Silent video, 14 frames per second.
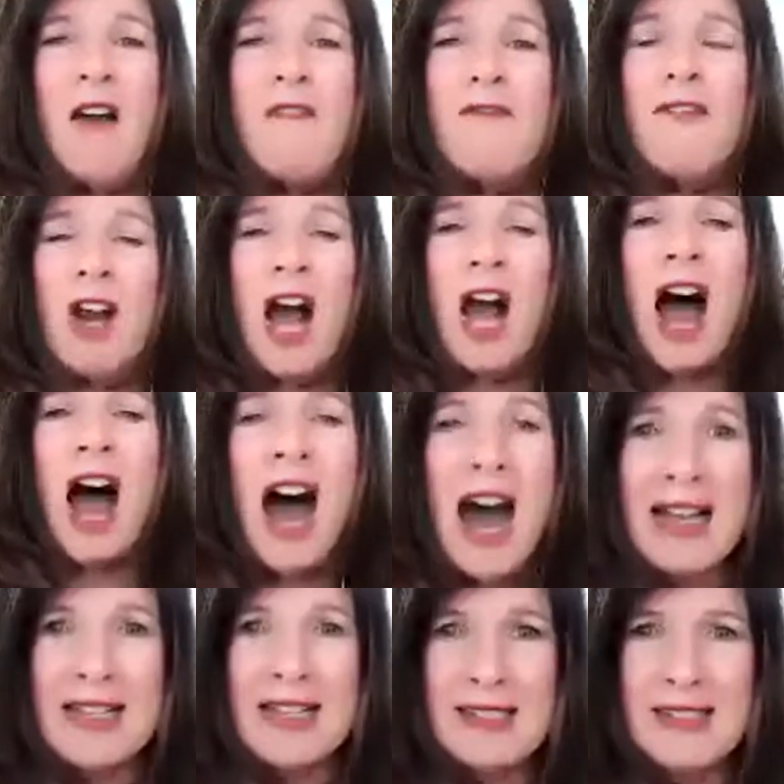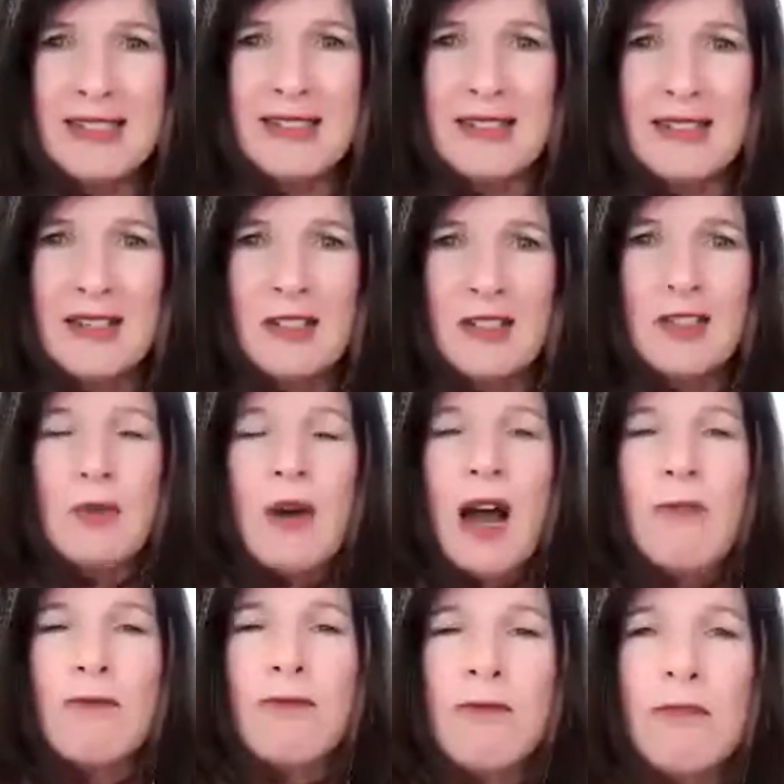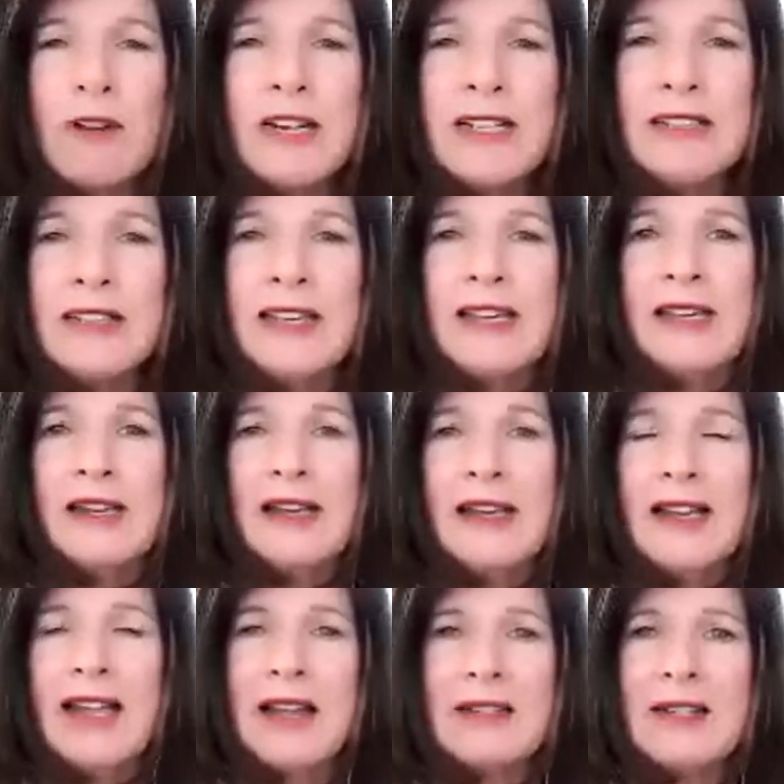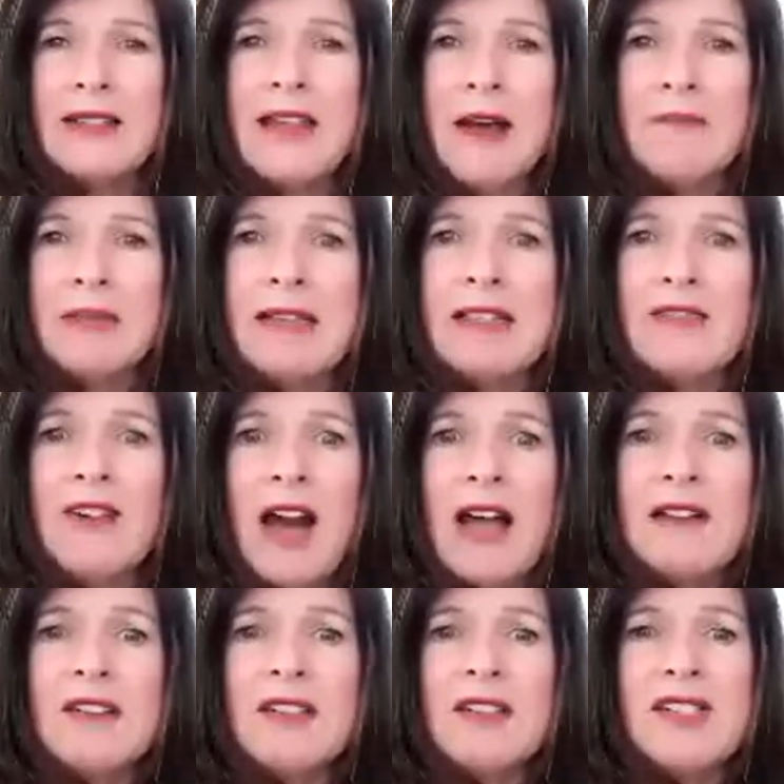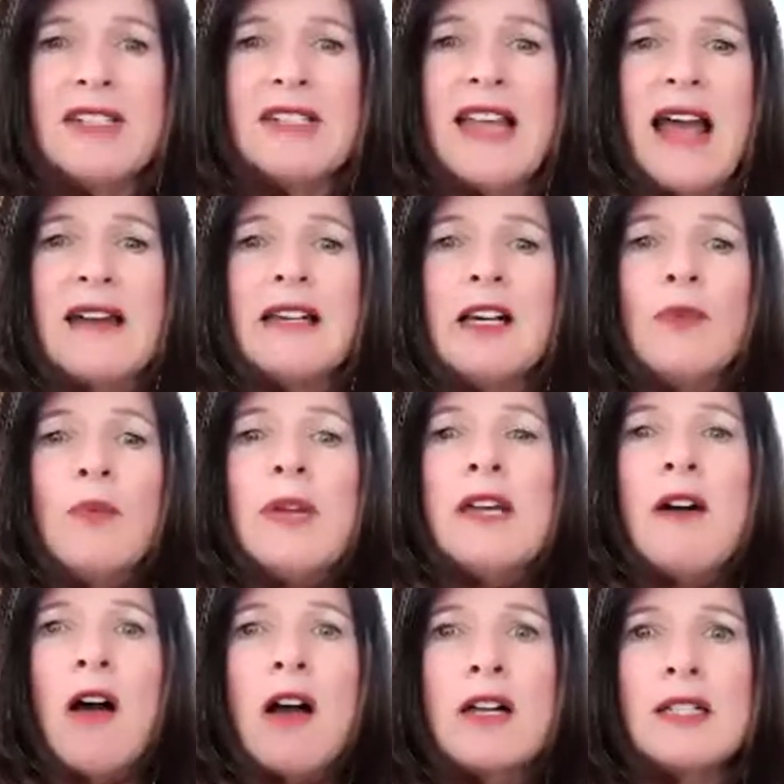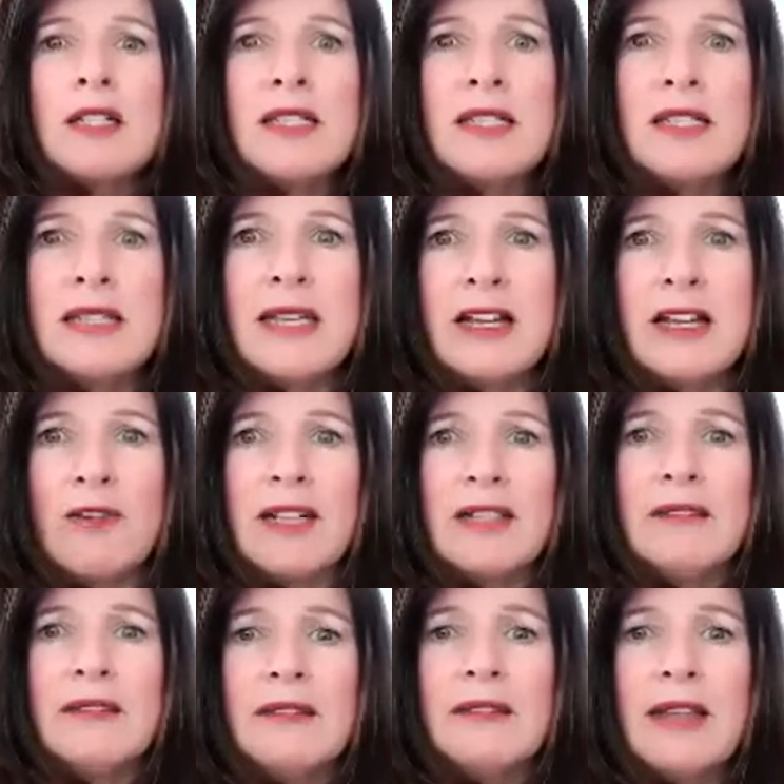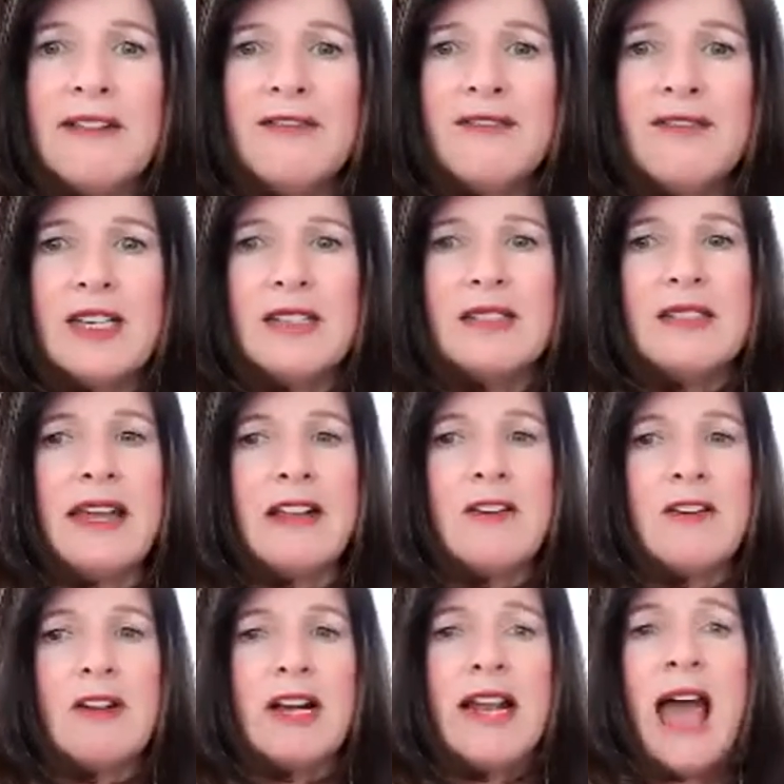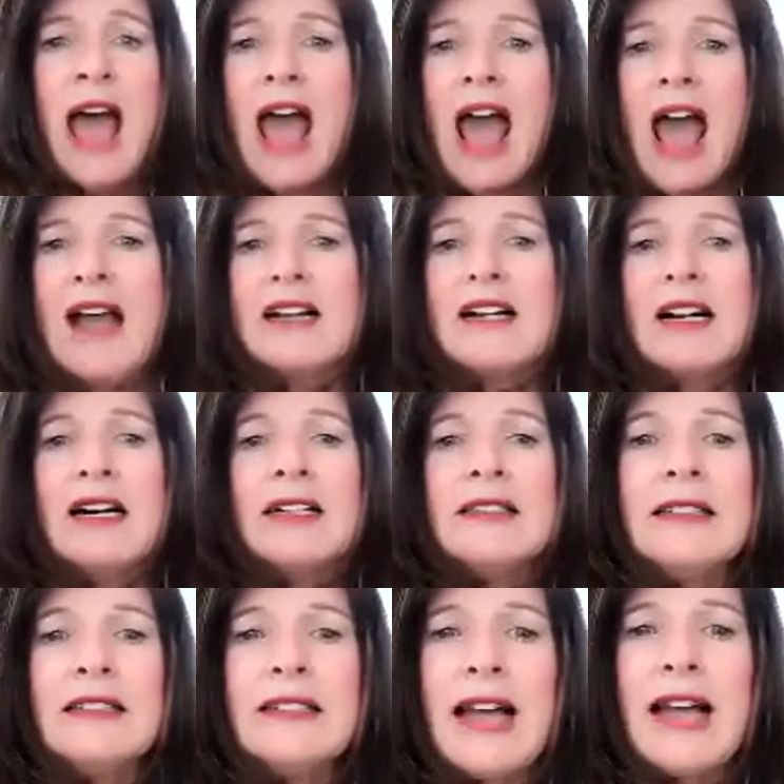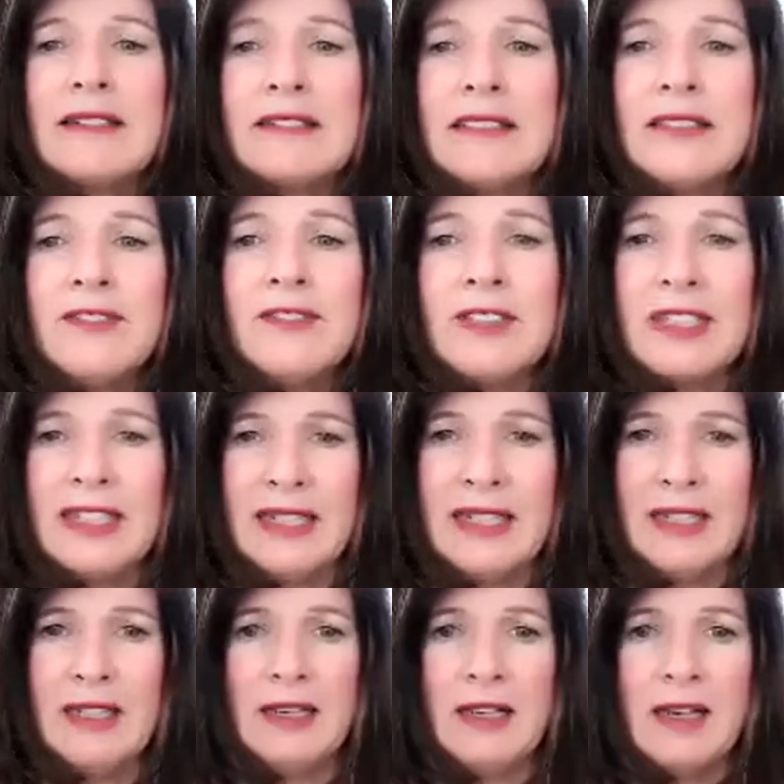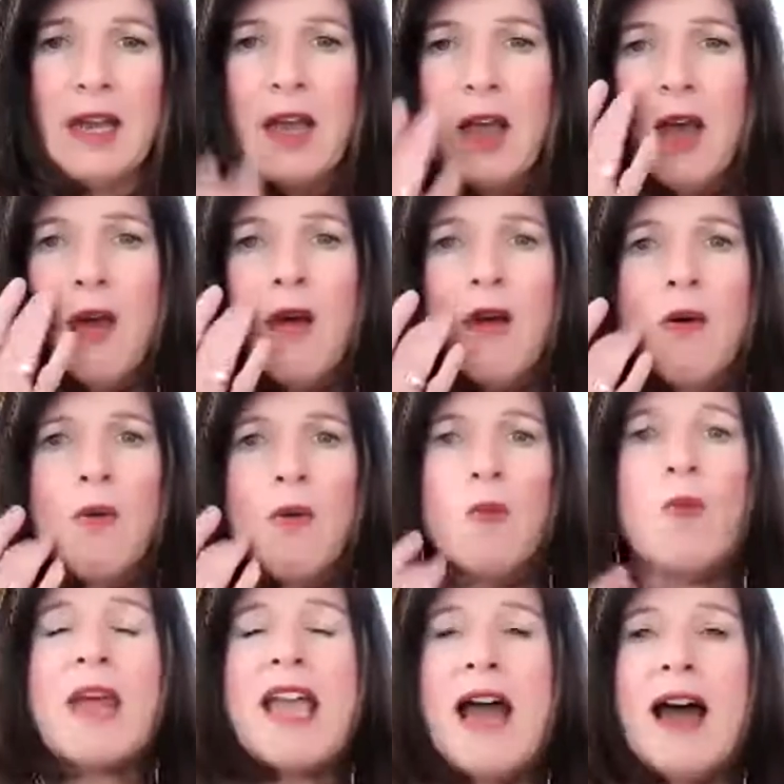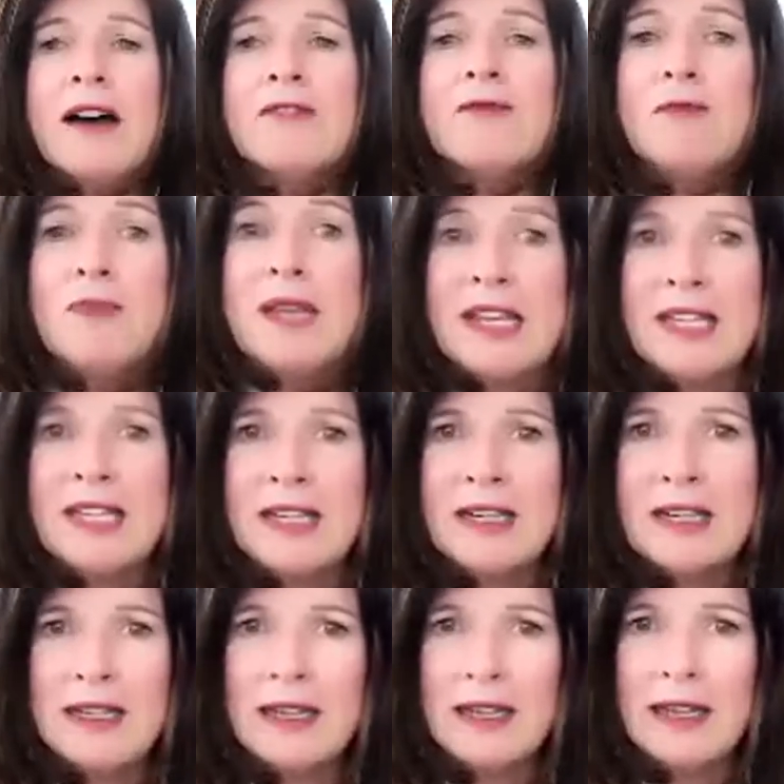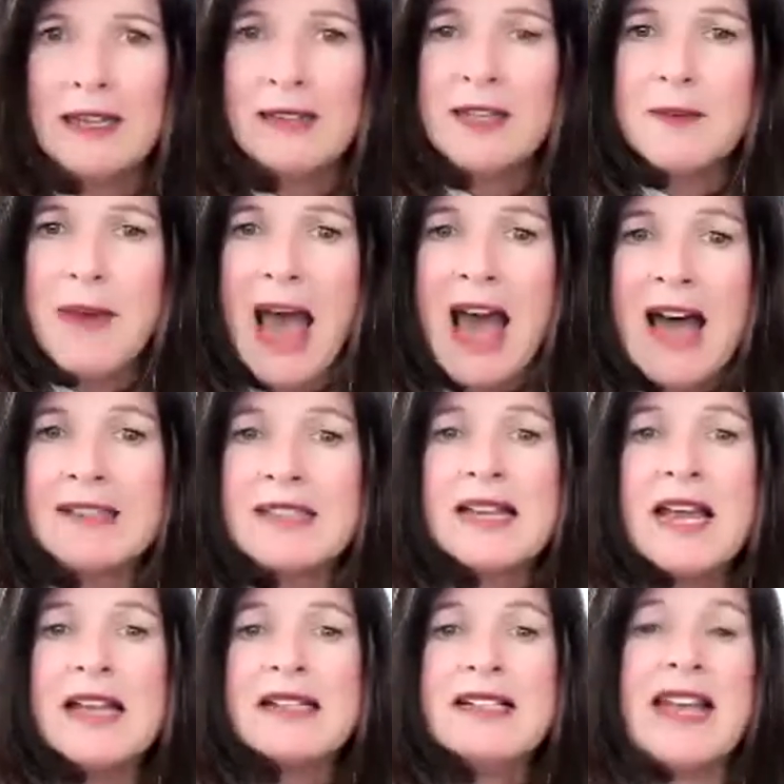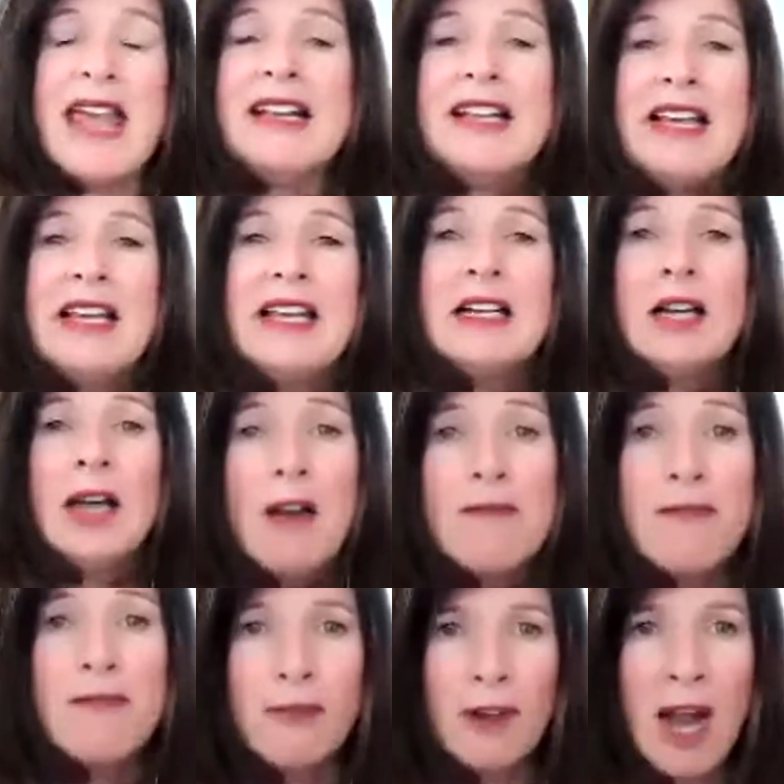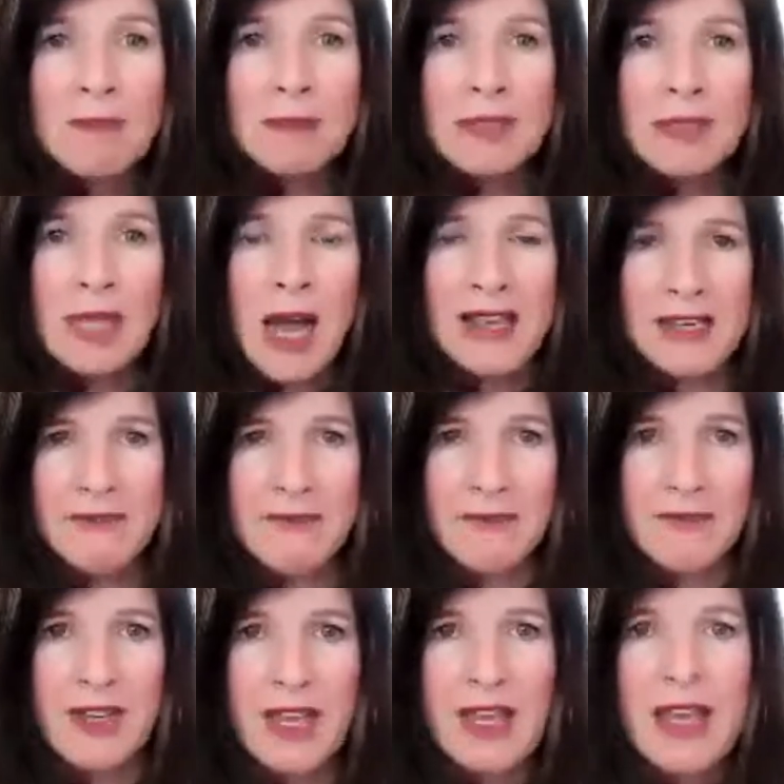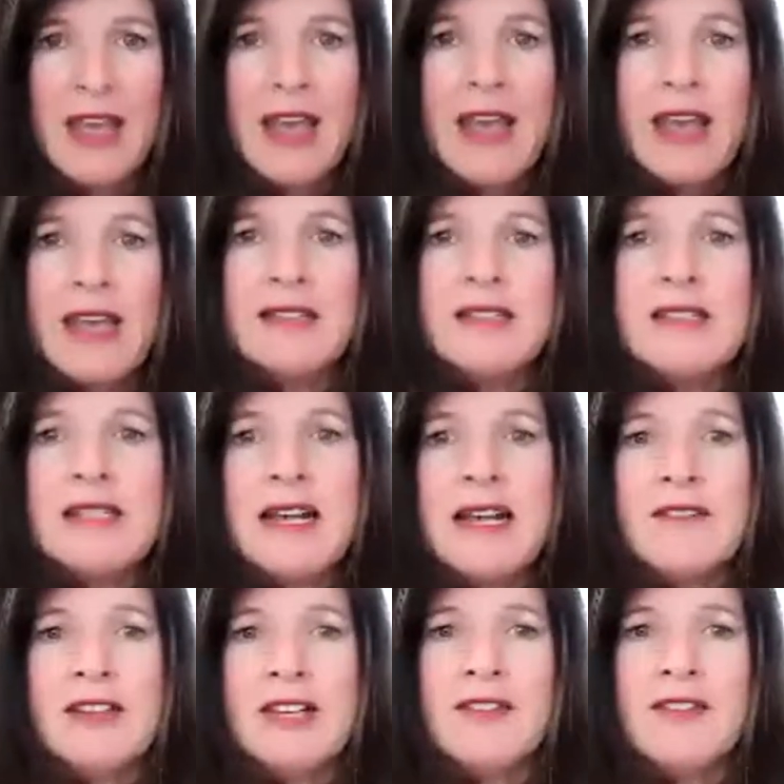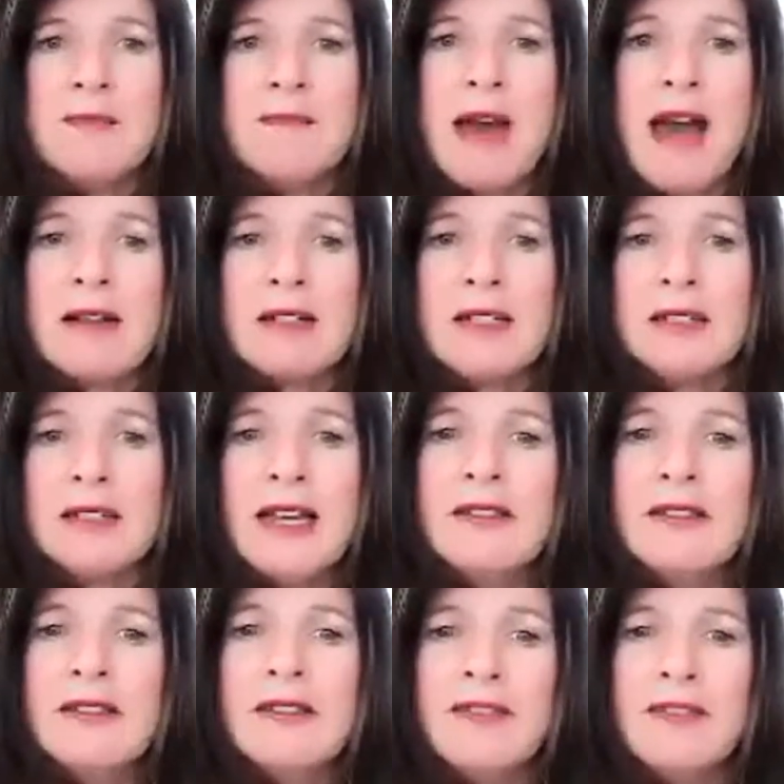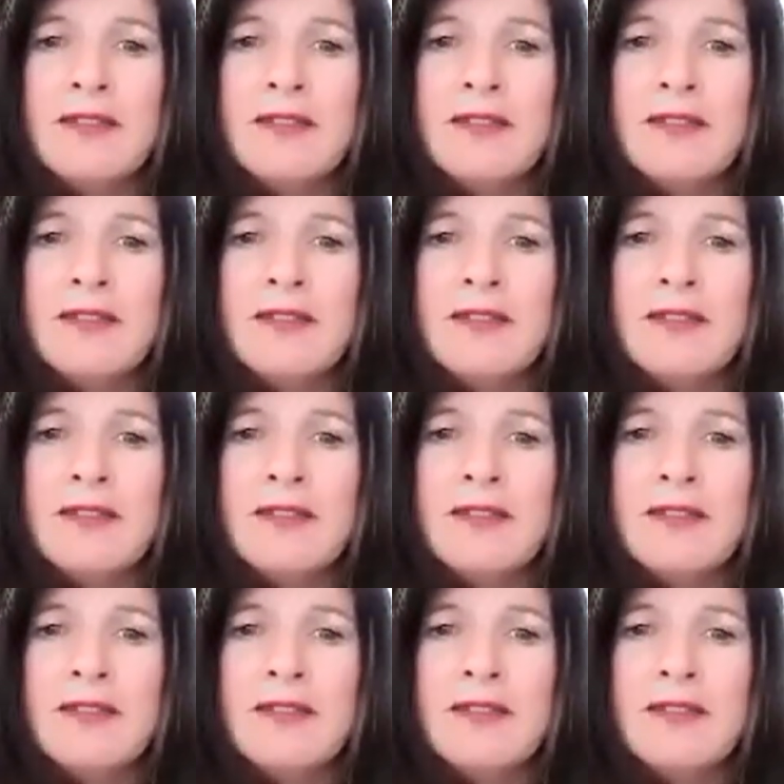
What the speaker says: For us, to really get to that place of understanding we are sacred, life is sacred, and collectively we have been in the past taking from life instead of giving back to life.